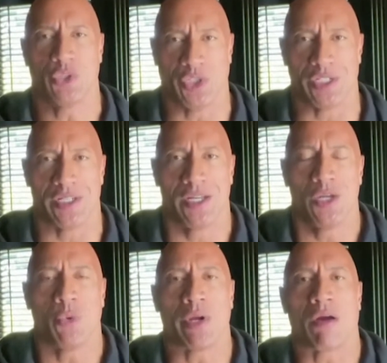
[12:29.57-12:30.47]
good.
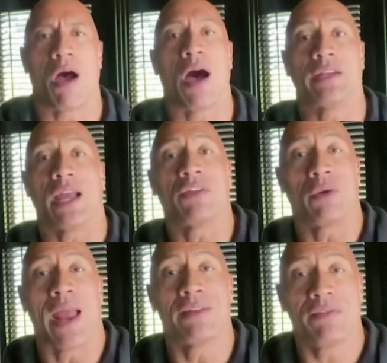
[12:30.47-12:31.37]
We are on the
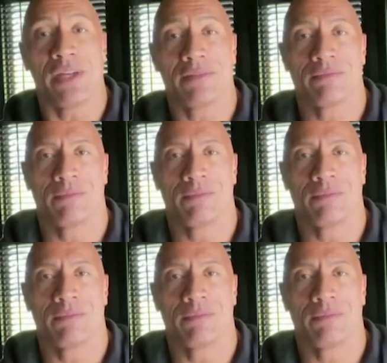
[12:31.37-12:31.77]
other end of it.